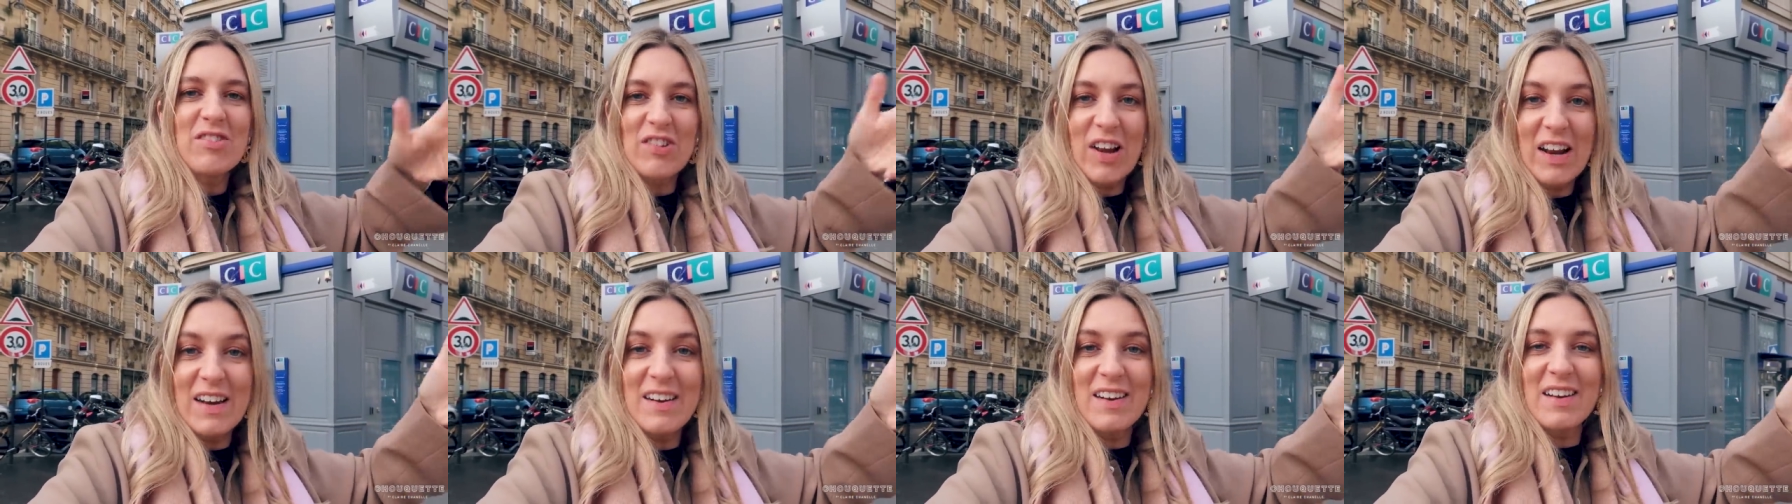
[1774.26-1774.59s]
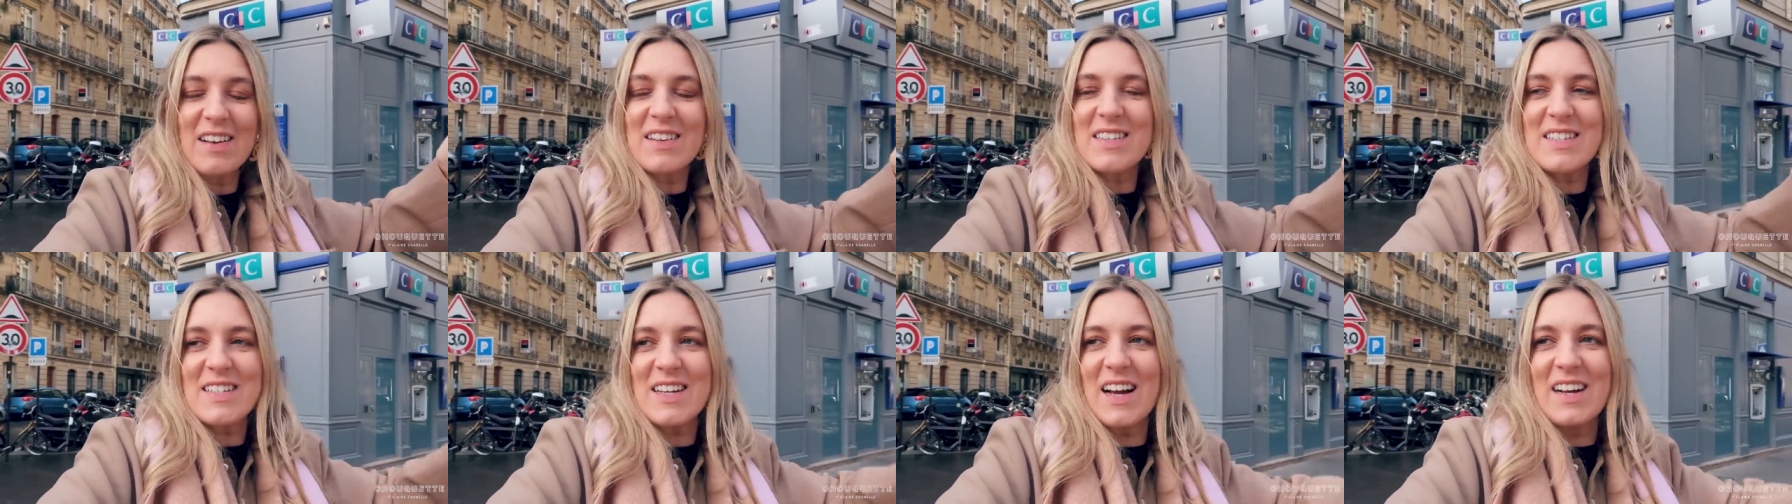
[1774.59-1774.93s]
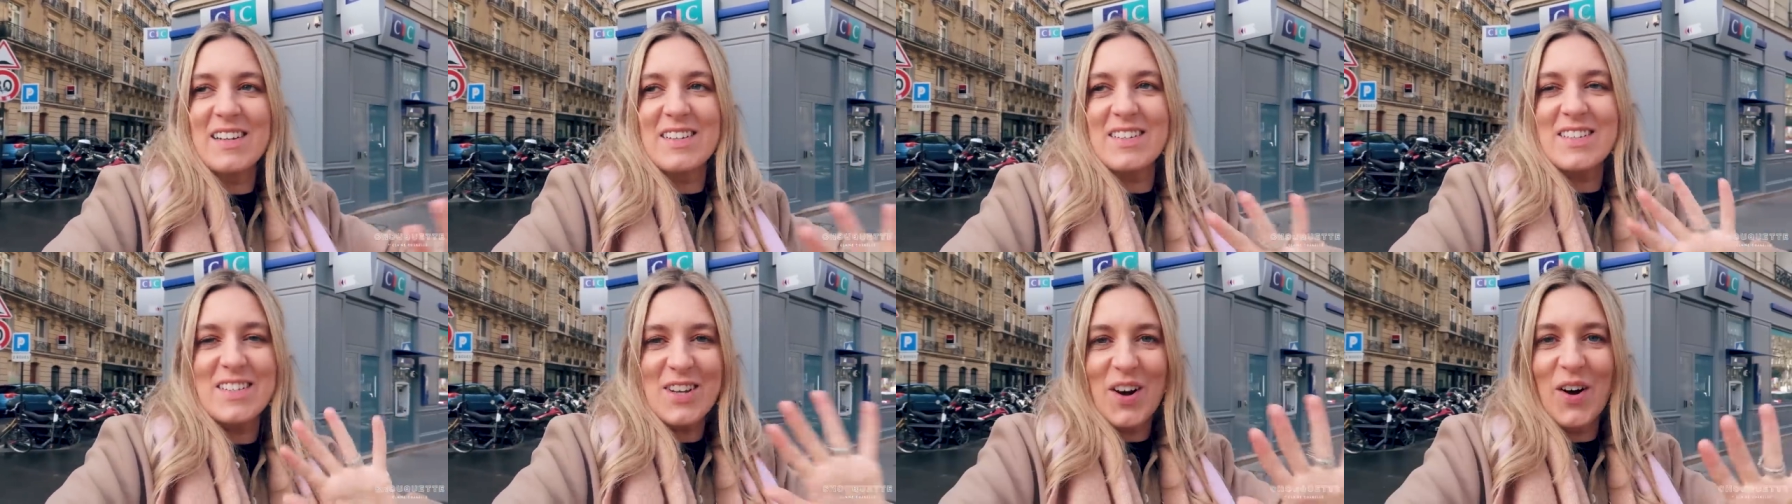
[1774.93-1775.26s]
genders. I
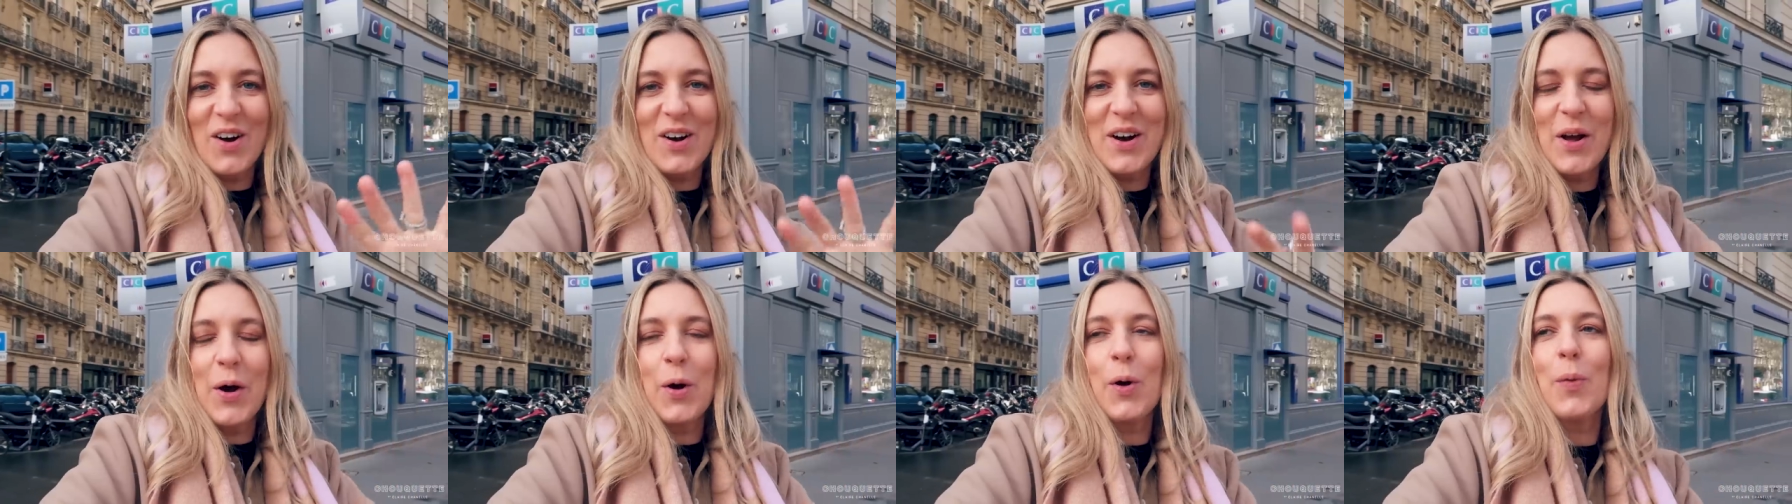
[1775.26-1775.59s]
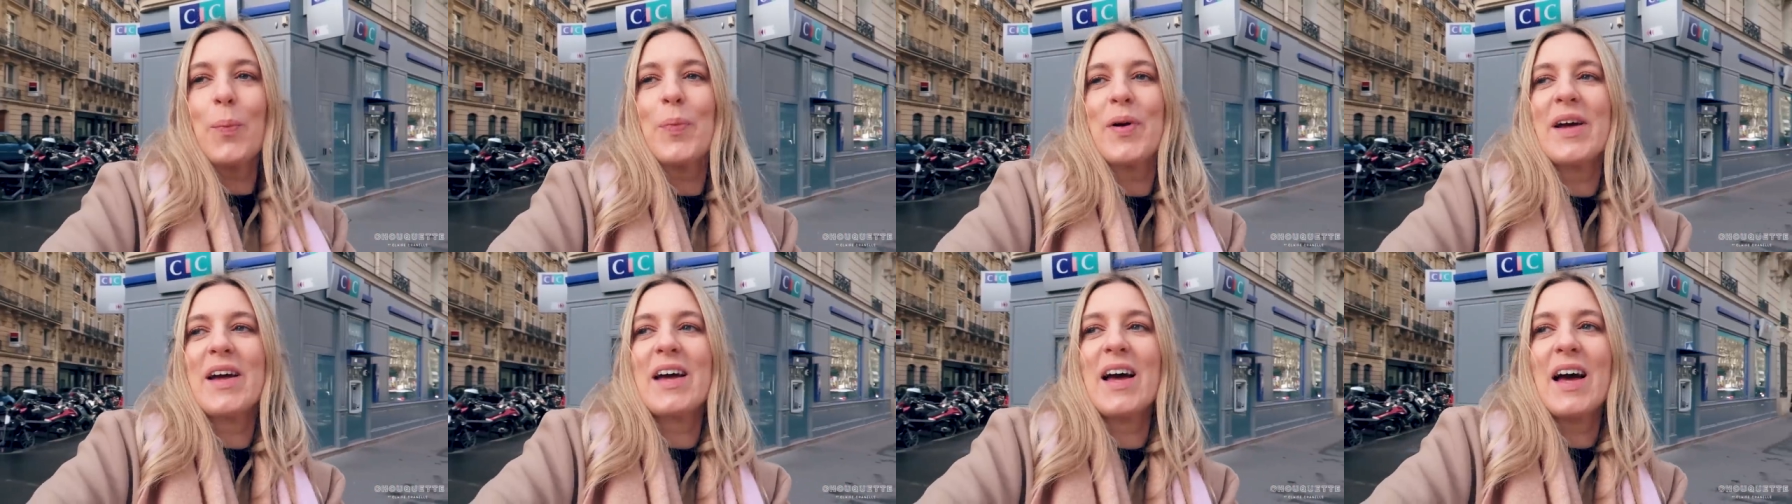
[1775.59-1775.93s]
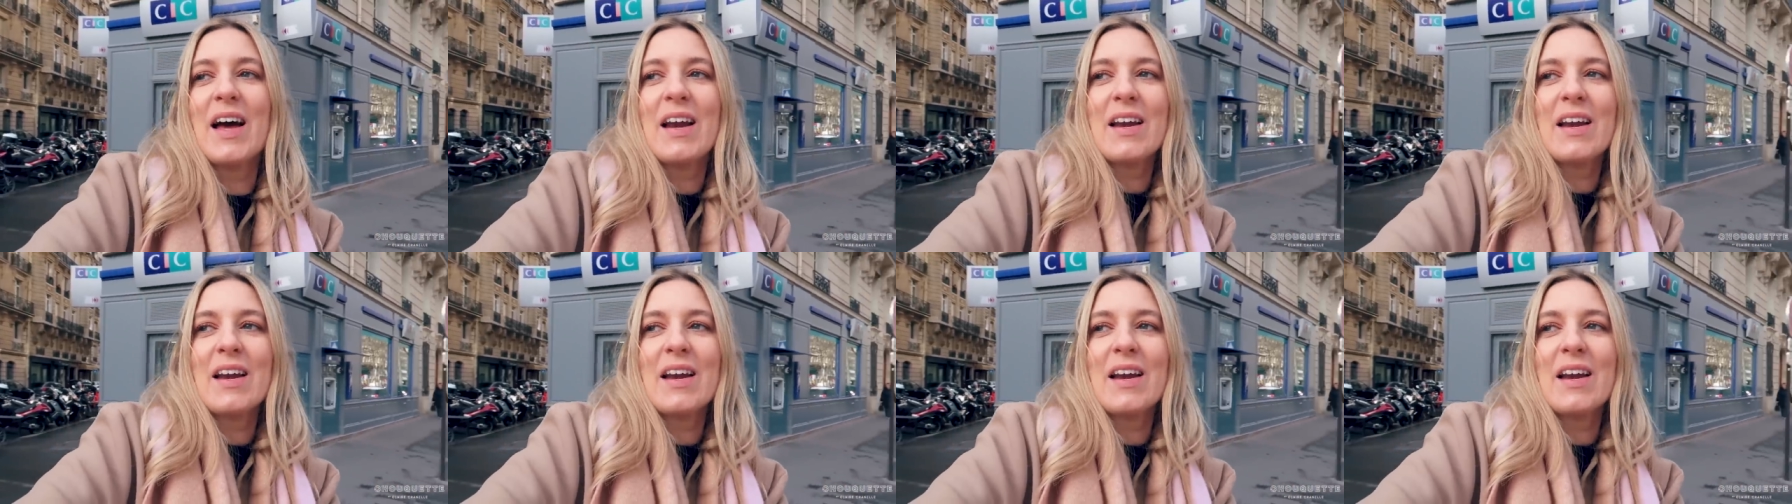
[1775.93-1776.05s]
just can't help it.